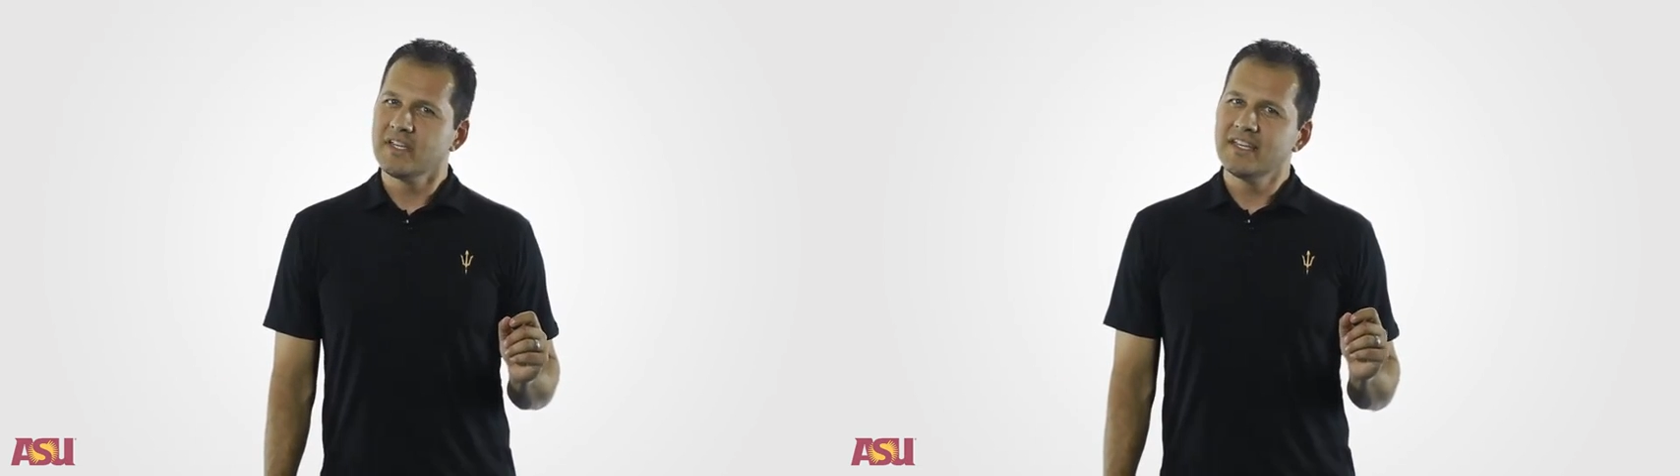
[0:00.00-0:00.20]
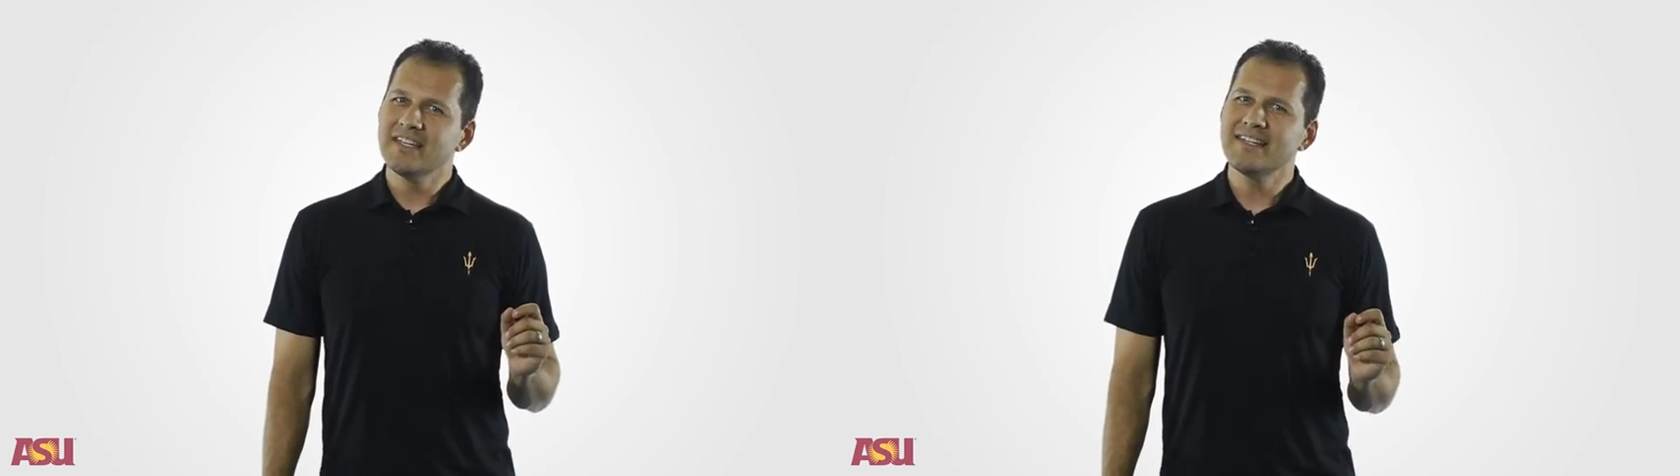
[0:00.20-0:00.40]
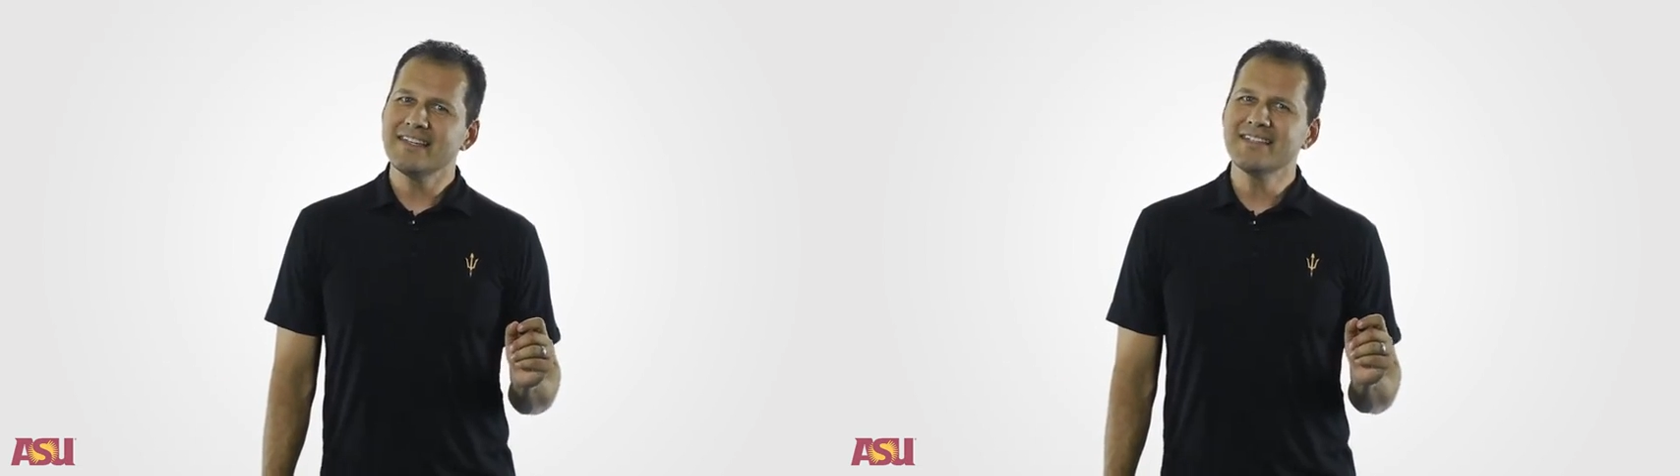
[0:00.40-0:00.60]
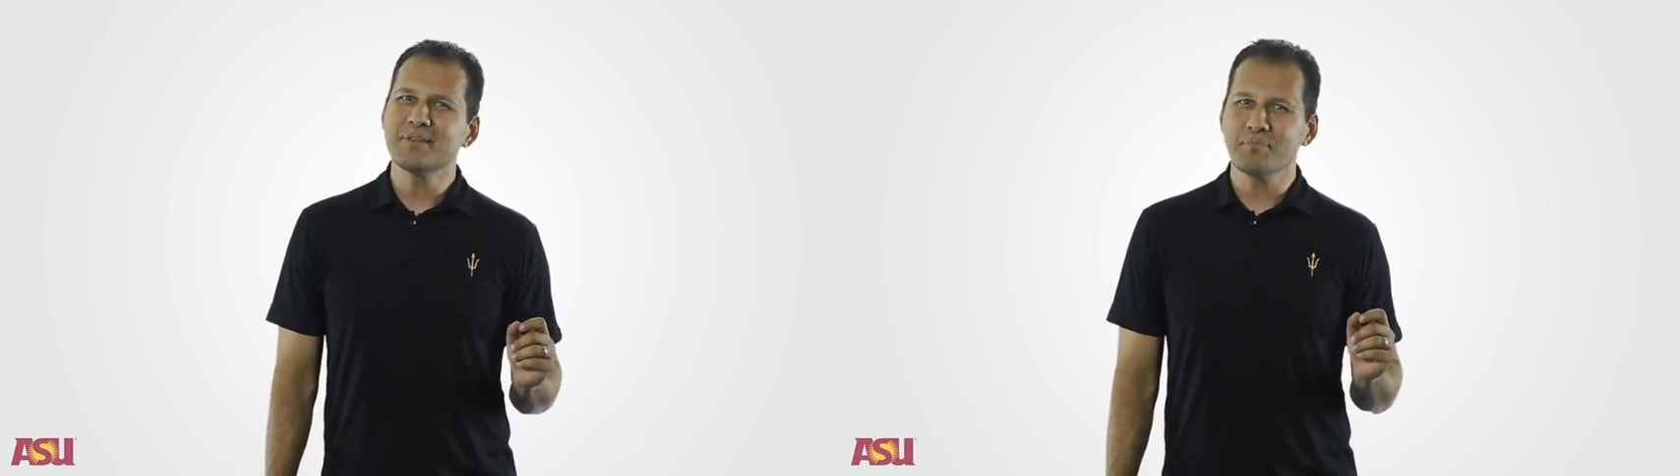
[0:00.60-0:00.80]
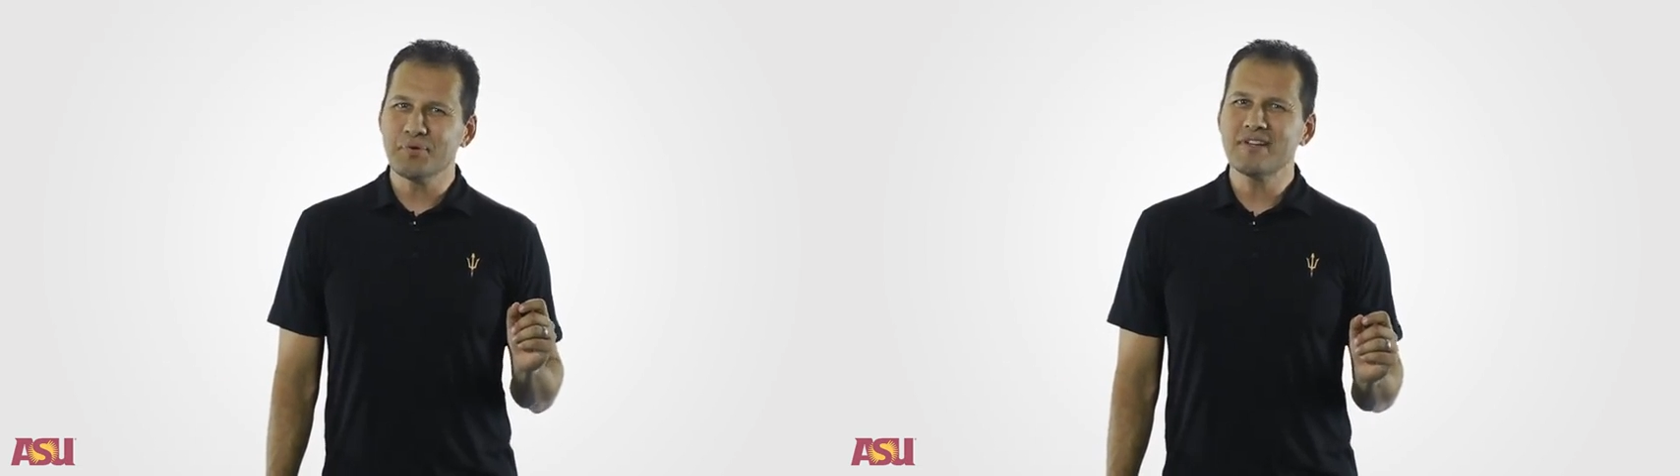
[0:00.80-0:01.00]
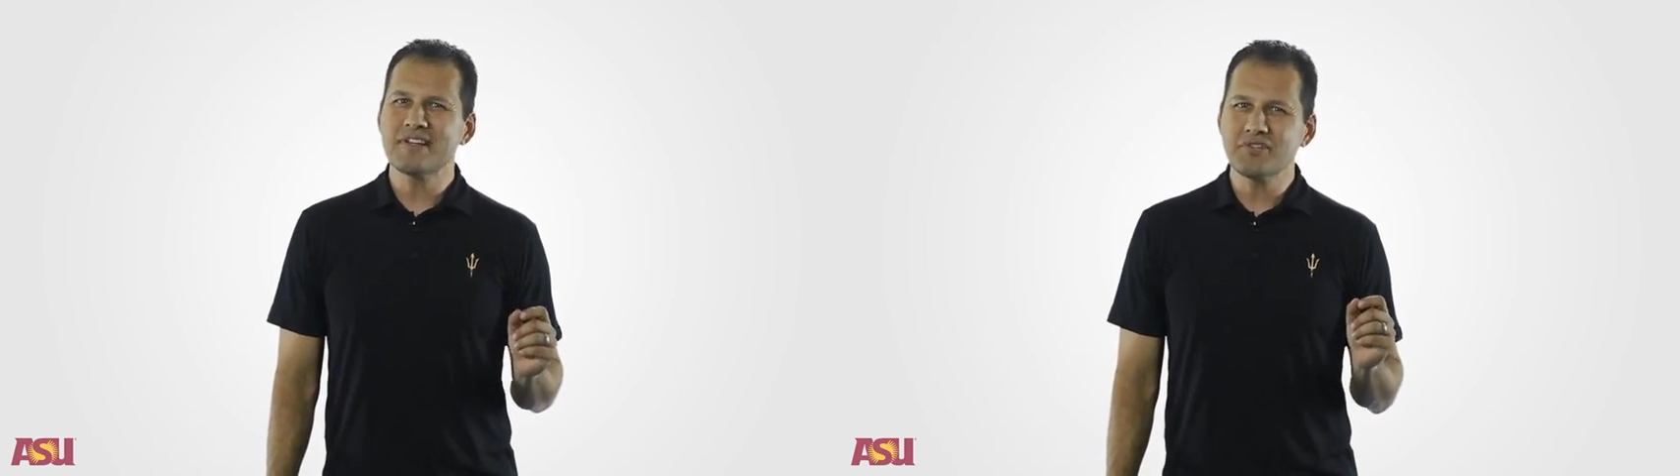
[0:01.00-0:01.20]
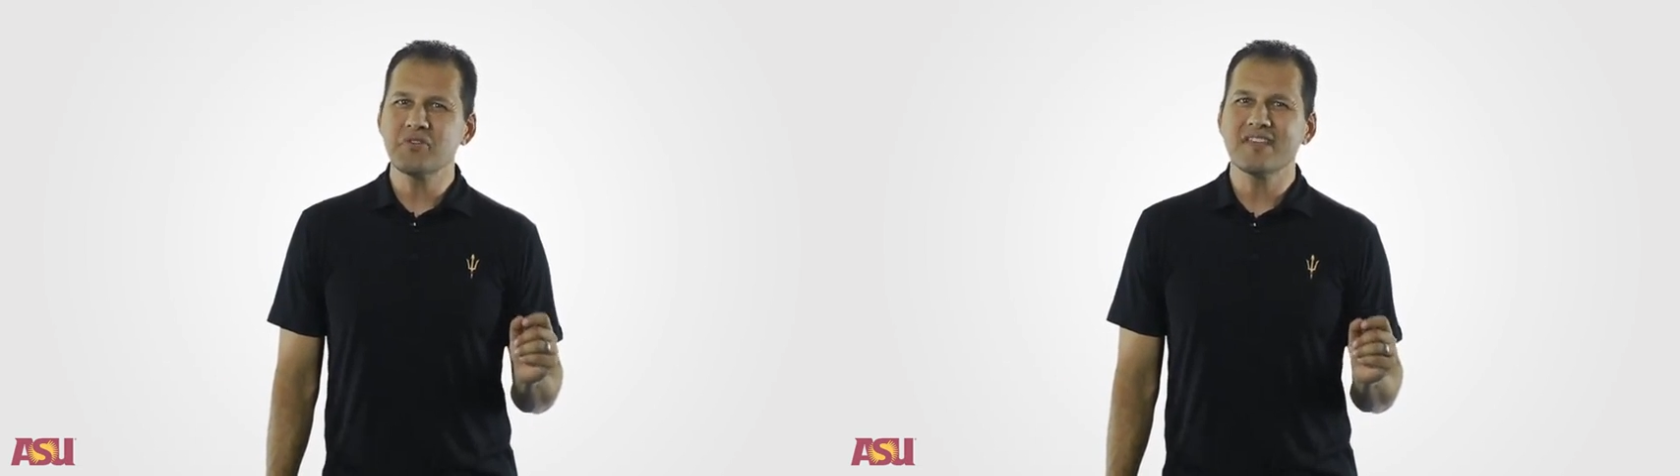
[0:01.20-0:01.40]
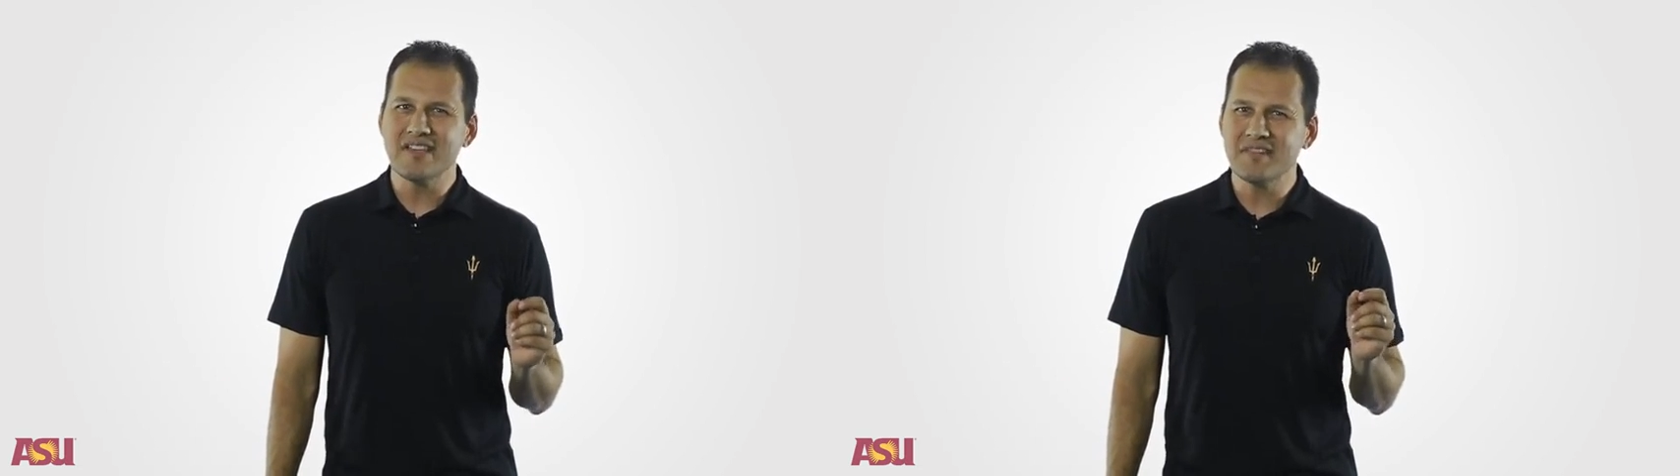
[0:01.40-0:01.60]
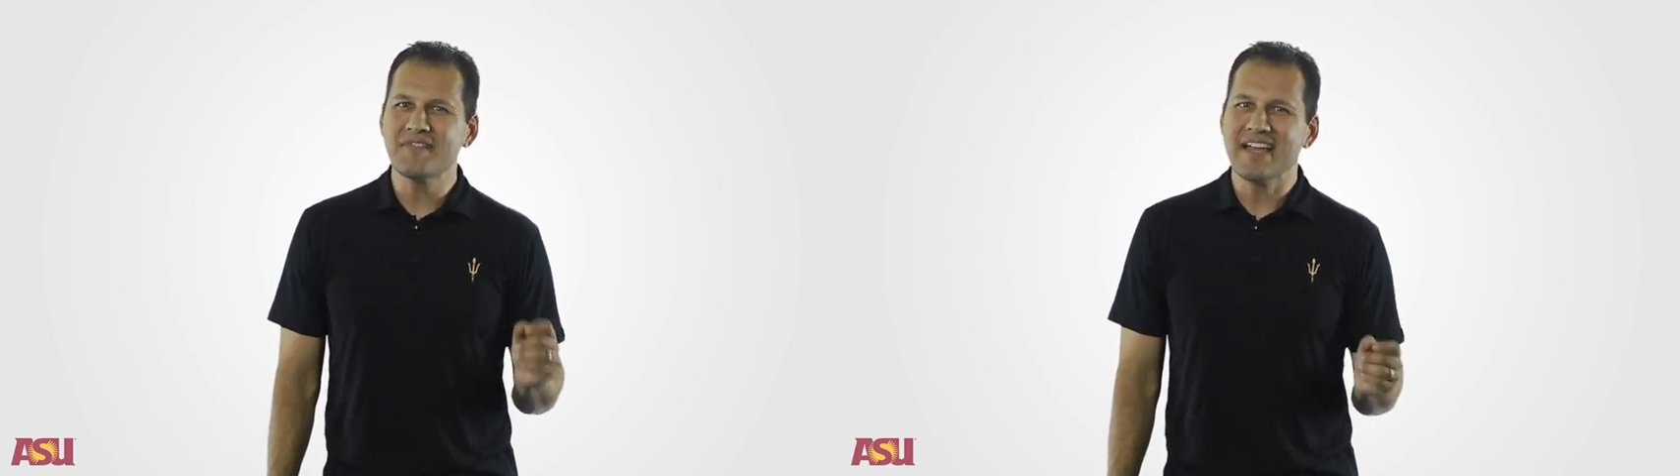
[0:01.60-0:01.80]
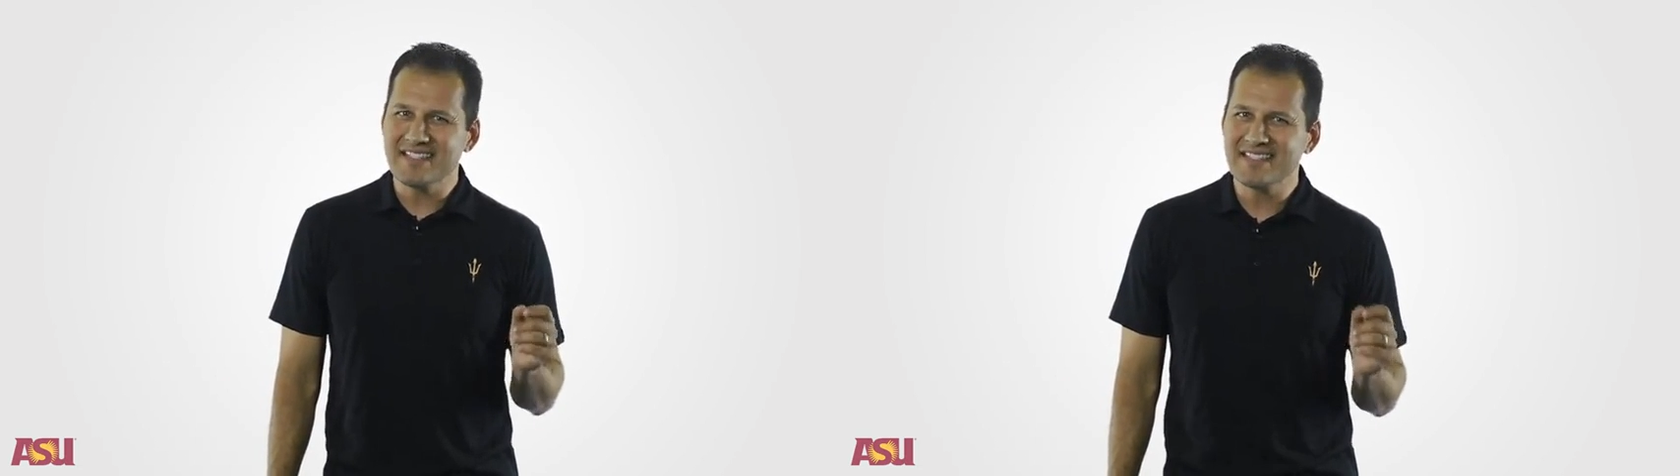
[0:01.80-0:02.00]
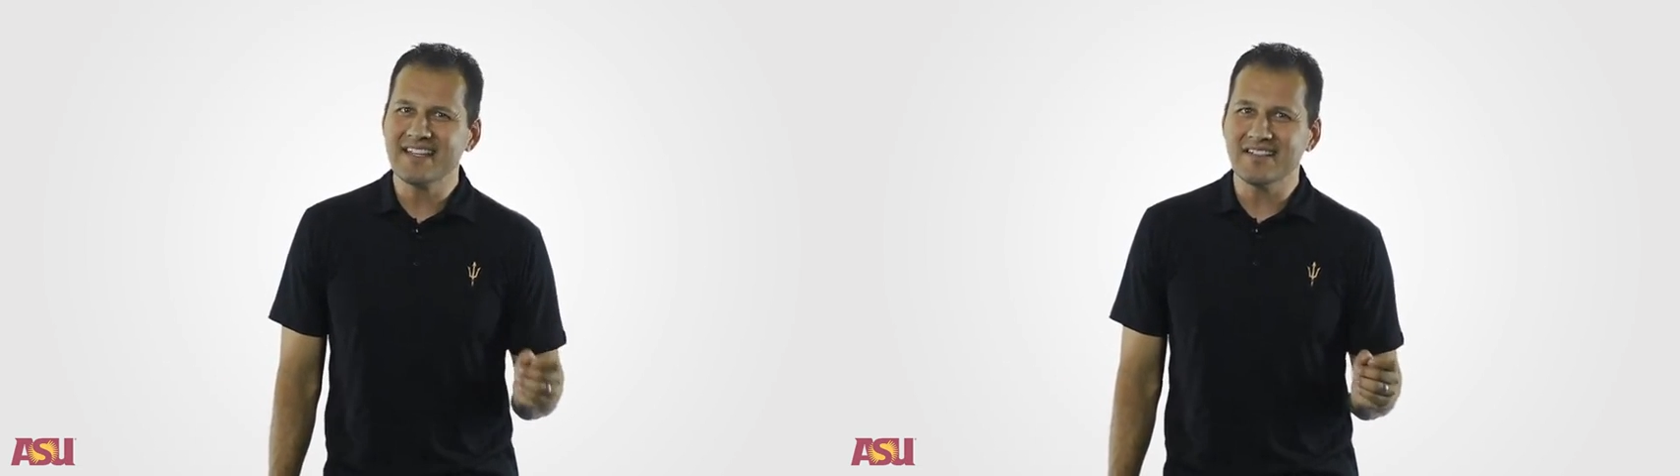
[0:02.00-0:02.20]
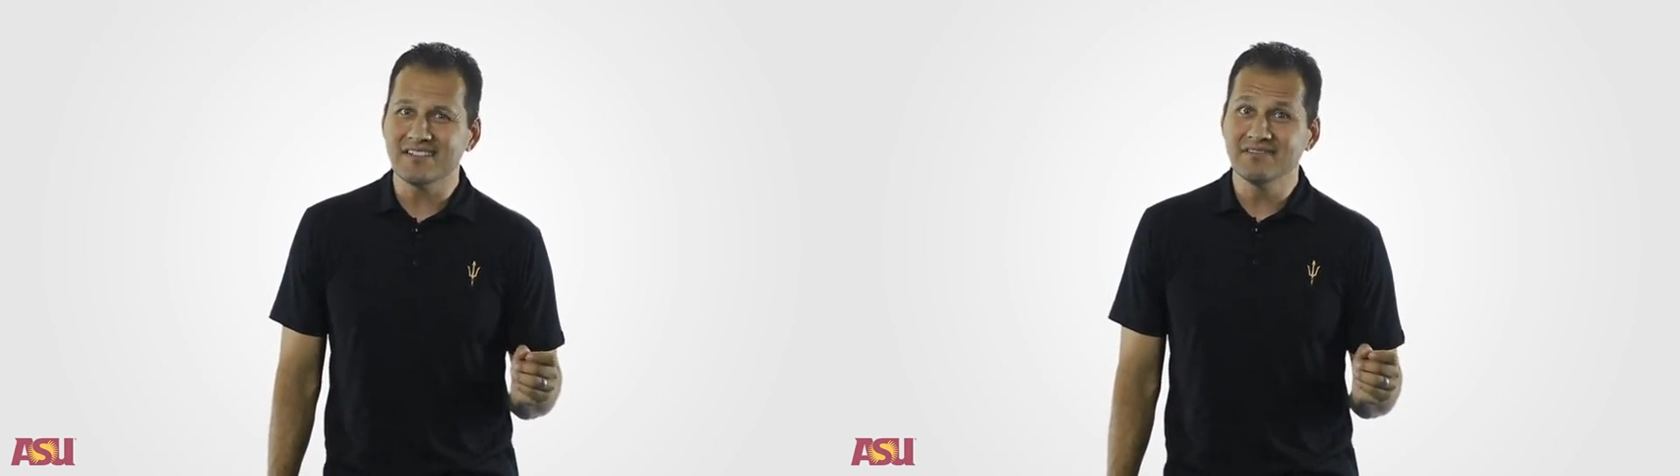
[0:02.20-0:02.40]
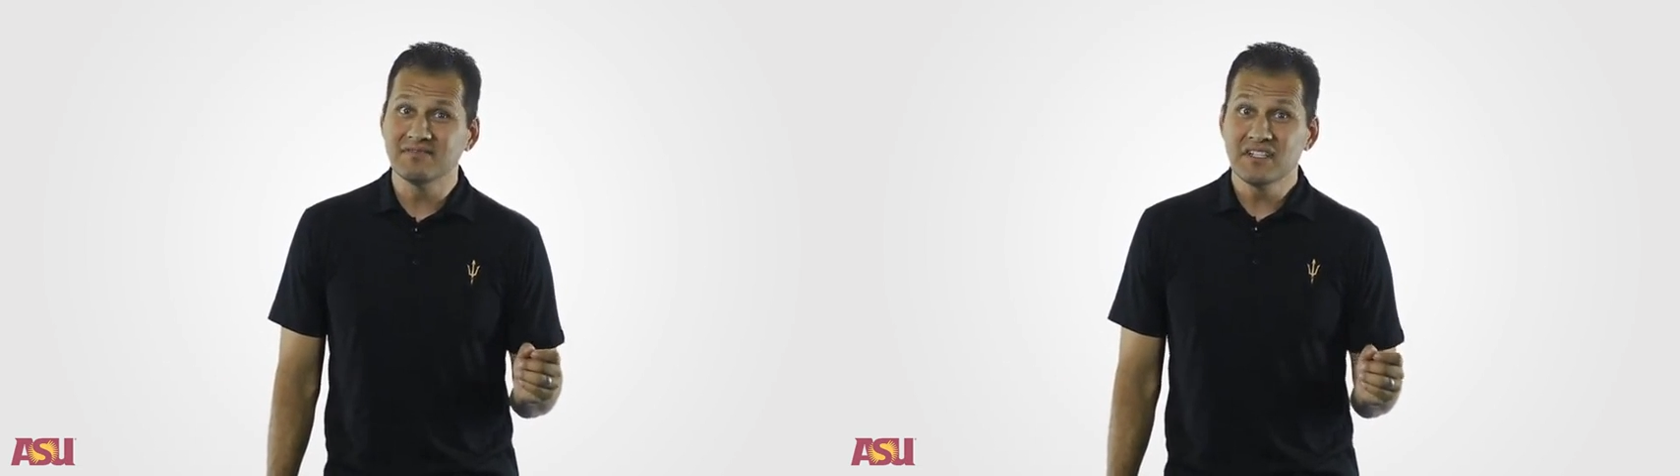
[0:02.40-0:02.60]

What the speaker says: It is a pretty tricky advanced skill,